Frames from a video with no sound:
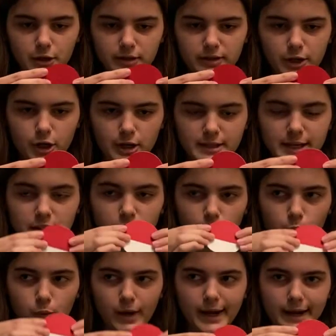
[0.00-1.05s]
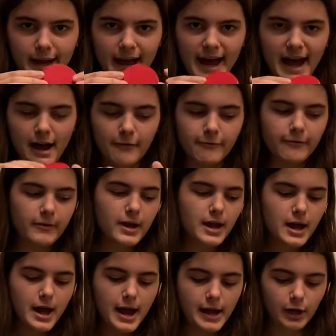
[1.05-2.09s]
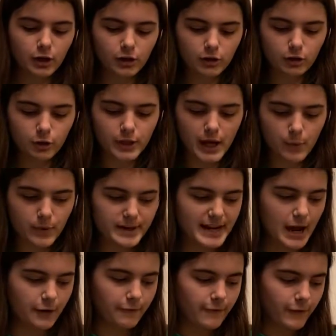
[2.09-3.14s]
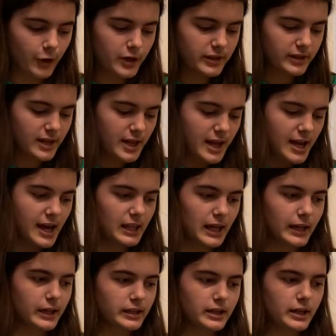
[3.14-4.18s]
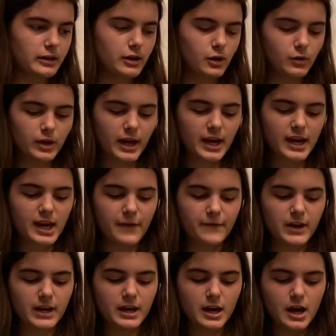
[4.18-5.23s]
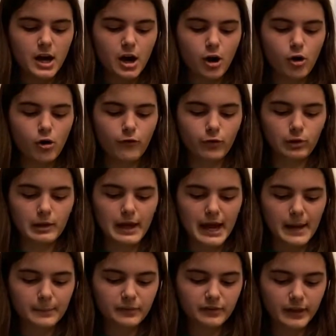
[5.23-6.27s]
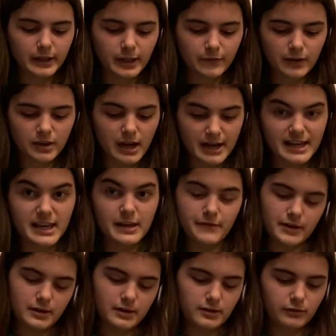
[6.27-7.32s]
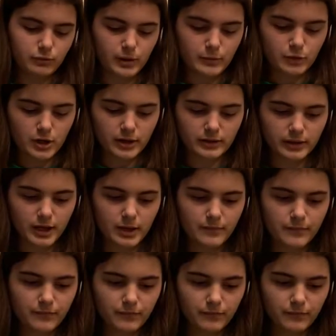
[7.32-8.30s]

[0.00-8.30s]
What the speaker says: So you're going to take the red half and you're going to glue that one down first. And like I said, it's okay if it overlaps, like if it's not even is what I'm trying to say.